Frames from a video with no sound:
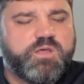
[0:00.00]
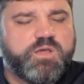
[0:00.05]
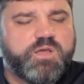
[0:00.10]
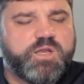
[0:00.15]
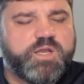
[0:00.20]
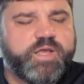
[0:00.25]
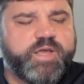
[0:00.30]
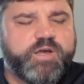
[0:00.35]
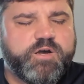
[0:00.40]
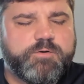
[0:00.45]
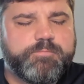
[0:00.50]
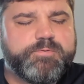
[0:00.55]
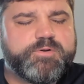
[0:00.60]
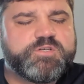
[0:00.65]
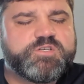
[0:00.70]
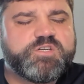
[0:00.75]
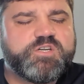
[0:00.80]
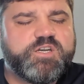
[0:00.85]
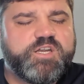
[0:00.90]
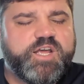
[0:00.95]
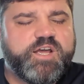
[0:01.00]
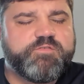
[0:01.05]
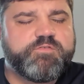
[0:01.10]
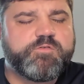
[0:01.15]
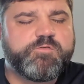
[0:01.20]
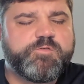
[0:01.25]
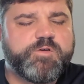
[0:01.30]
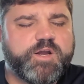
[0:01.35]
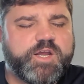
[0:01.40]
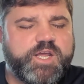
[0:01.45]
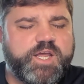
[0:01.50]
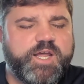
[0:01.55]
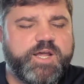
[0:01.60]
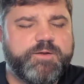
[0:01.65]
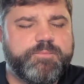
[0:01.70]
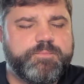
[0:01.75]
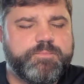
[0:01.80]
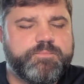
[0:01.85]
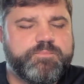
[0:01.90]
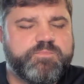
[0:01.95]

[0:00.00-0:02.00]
And help us to never forget